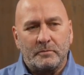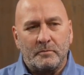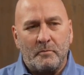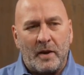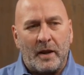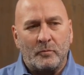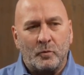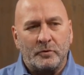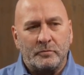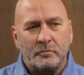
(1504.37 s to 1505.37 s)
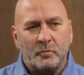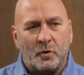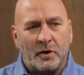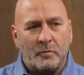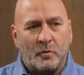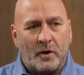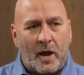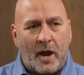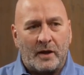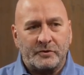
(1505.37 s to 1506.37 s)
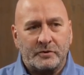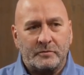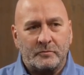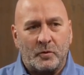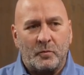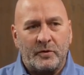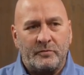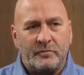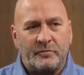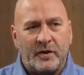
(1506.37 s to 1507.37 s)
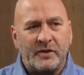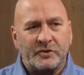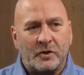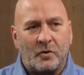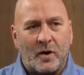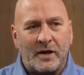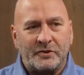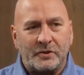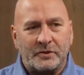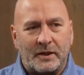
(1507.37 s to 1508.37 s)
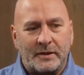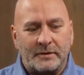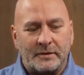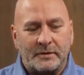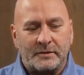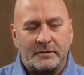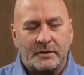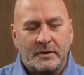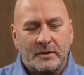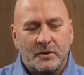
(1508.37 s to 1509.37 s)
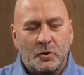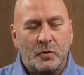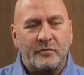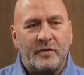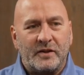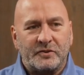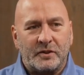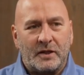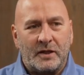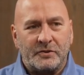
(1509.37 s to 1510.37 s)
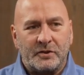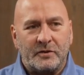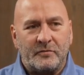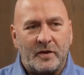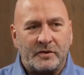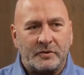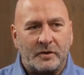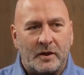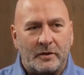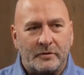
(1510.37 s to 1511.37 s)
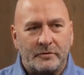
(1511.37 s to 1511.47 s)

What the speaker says: men would ask when we face a crisis like this, who investigates the investigator?